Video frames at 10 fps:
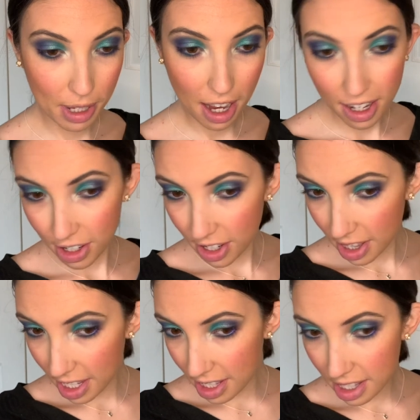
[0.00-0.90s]
gosh,
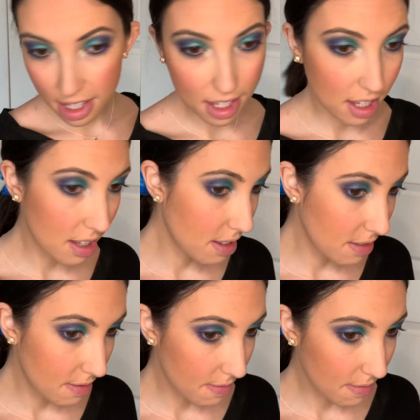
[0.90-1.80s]
this
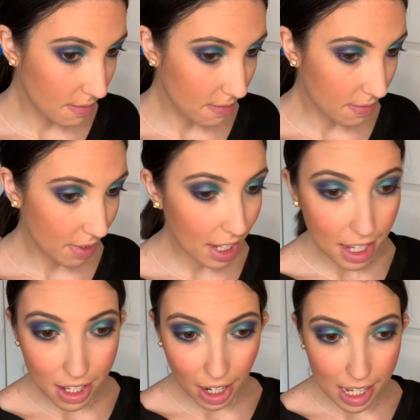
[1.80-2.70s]

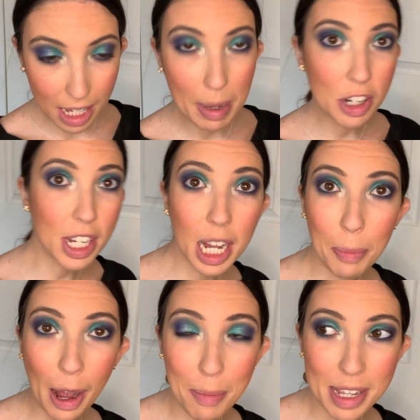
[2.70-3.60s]
is crazy. I'm actually kind of
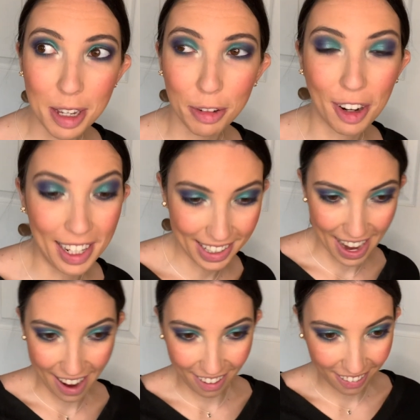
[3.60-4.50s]
proud of myself right
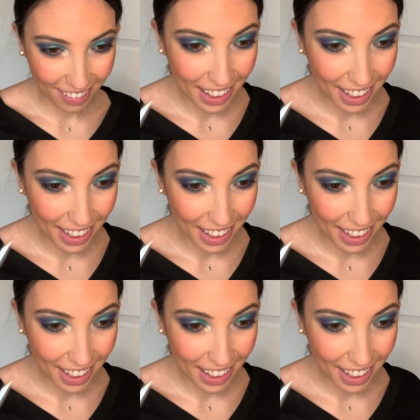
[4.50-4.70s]
now.